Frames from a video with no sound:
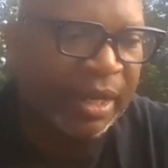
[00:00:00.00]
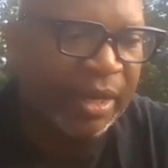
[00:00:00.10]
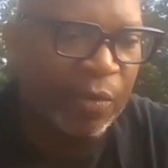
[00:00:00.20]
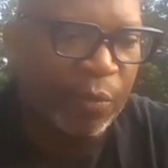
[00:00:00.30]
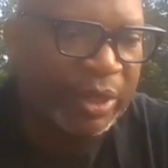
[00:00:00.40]

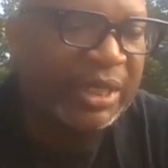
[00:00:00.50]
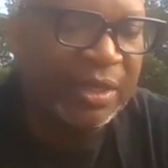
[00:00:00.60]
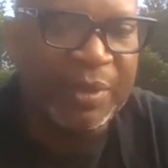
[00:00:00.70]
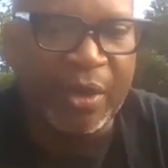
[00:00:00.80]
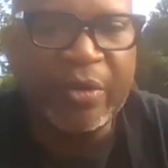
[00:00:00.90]
We need
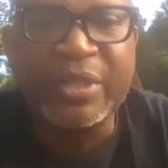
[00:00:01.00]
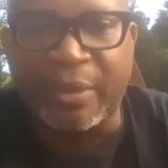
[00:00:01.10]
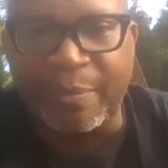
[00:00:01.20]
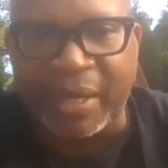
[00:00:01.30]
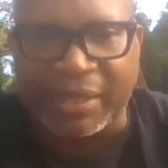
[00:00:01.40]
to be urgent
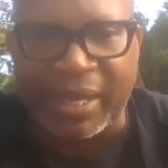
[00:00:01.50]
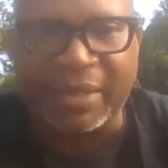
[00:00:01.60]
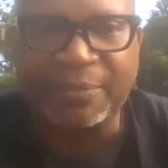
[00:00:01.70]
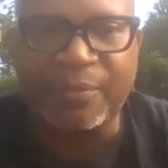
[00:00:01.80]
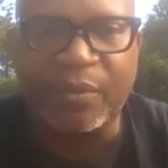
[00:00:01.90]
about that.
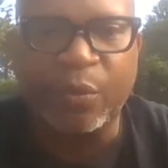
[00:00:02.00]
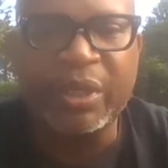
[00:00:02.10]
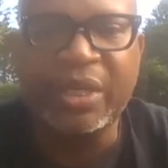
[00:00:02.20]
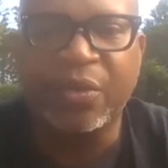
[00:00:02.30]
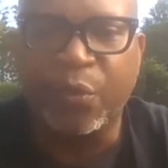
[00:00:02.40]
We
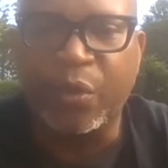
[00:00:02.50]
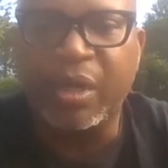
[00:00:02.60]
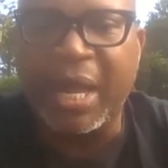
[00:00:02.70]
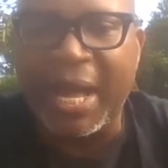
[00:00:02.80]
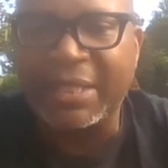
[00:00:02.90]
need to
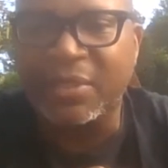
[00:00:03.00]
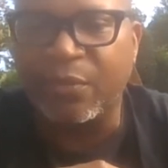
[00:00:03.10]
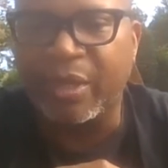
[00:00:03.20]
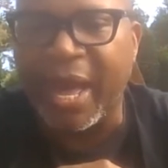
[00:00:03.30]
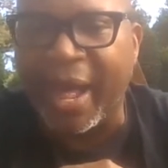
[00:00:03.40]
realize the
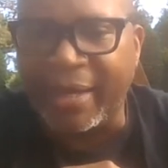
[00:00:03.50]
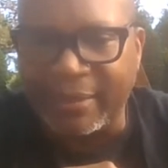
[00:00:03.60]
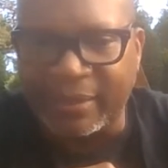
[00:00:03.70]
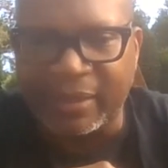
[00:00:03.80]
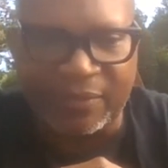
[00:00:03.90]

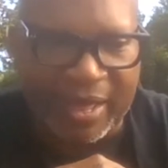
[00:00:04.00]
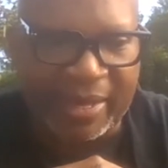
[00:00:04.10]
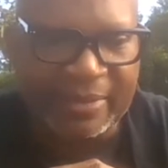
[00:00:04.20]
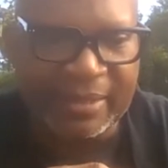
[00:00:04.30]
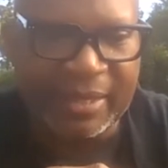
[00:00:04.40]
reality of
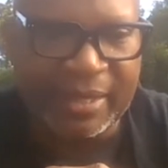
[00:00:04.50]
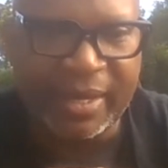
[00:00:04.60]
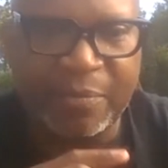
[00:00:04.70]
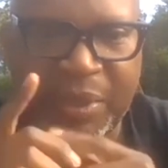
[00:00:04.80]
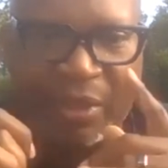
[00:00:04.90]
that
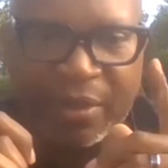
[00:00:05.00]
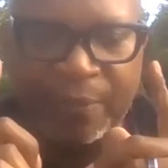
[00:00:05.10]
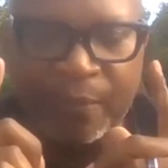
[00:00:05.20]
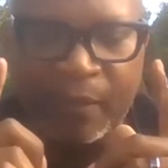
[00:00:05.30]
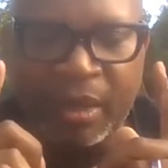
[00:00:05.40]
and be
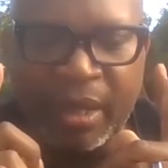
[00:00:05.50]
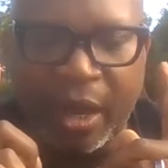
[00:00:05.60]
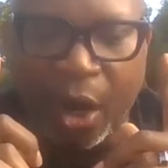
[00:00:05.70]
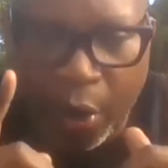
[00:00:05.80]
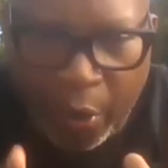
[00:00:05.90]

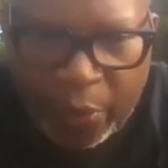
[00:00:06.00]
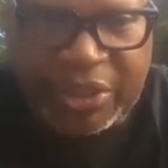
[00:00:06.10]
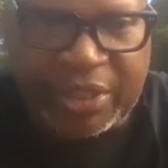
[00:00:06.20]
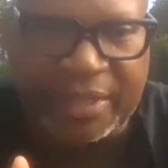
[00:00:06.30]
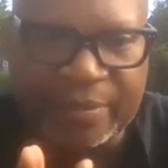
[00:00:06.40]

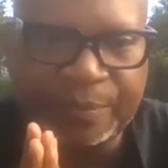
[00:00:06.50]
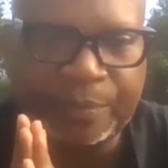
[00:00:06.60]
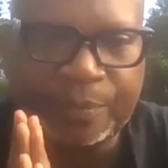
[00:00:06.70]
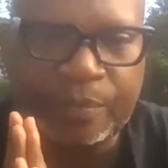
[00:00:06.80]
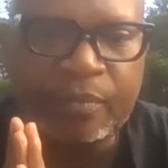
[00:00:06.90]
urgent
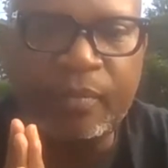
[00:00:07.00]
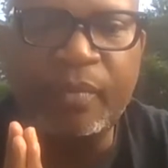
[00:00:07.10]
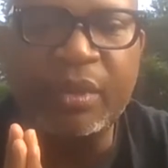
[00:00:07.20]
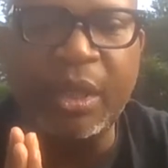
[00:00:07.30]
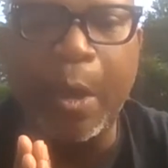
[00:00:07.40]

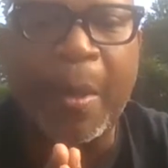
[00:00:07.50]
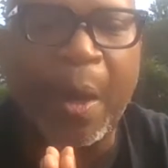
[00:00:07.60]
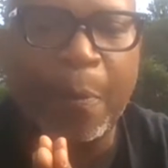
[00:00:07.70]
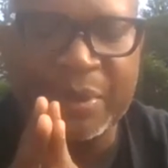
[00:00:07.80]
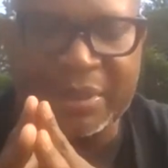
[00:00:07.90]

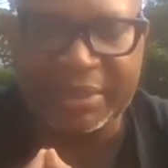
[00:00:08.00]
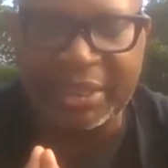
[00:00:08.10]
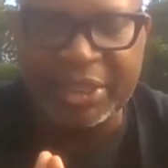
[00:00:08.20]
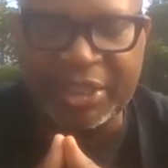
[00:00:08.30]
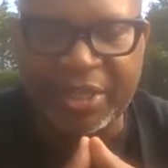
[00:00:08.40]
about
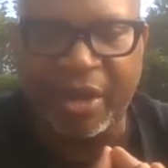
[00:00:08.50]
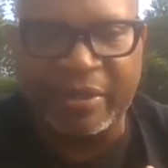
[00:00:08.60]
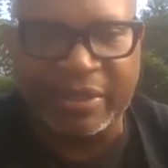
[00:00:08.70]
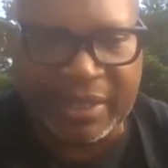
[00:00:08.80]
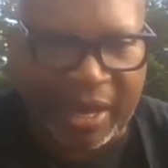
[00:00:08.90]
positioning
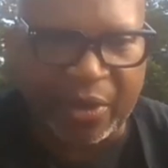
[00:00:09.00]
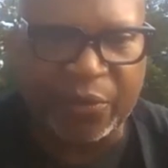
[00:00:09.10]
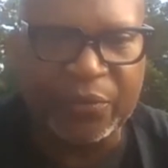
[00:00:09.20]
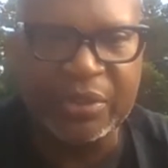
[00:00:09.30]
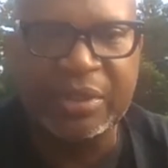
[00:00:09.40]

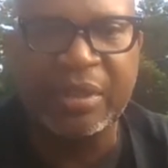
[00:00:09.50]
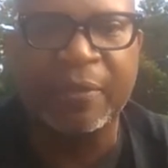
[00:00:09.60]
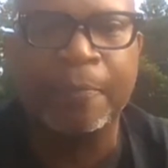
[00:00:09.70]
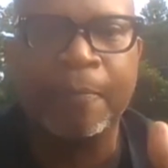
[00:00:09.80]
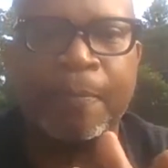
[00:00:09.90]
ourselves
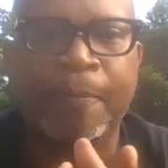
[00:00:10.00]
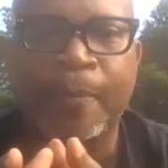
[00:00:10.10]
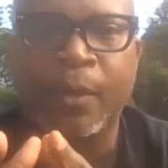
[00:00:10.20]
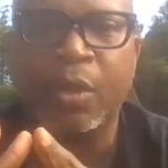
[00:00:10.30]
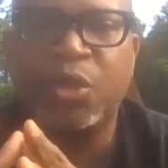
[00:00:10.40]

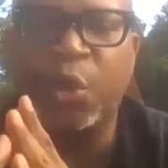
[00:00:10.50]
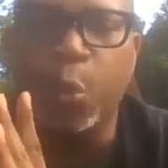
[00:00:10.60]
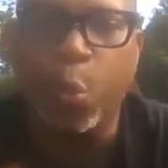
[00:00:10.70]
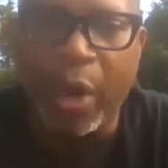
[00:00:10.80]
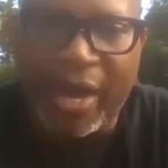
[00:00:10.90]
to
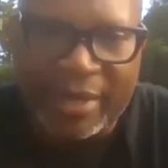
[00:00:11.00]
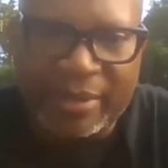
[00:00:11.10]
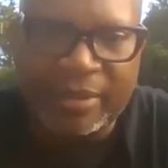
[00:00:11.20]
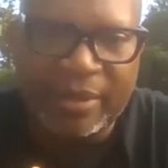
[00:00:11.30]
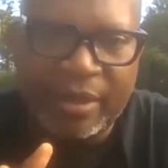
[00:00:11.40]

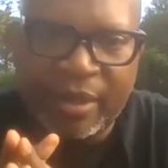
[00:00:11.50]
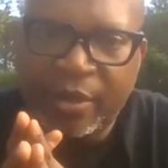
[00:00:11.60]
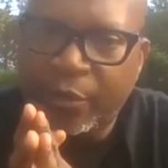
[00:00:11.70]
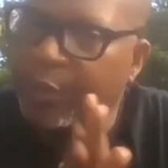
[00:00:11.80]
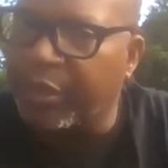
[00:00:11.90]
win
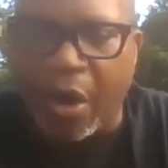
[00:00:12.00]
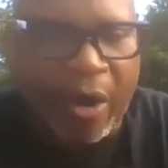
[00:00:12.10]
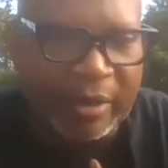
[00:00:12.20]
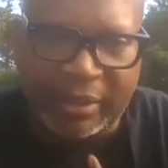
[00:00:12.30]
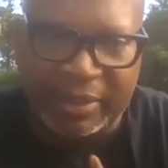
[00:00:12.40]

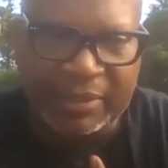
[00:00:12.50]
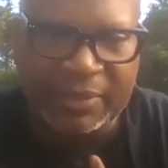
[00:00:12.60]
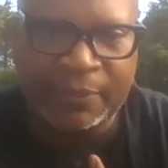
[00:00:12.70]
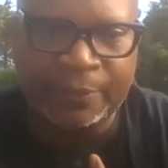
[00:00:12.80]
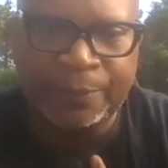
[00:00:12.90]

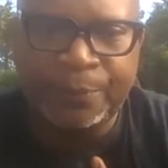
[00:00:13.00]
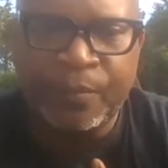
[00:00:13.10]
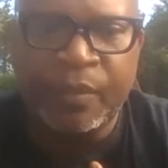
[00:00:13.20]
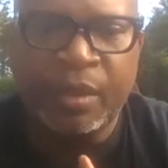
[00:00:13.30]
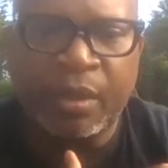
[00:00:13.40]
regardless.
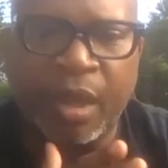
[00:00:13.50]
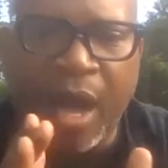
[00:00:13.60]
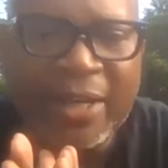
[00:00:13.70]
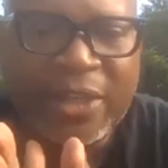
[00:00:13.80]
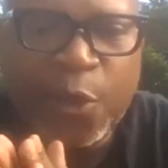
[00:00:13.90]

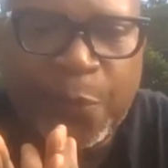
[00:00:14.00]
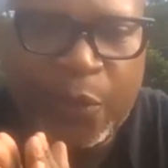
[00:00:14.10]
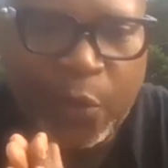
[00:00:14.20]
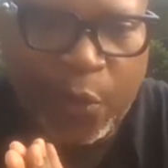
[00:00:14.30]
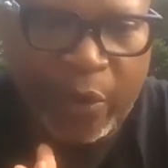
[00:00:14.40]

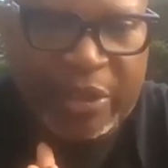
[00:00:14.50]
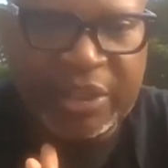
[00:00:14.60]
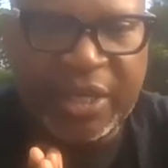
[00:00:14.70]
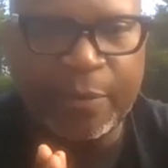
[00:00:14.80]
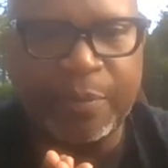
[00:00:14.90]
Entrepreneurship.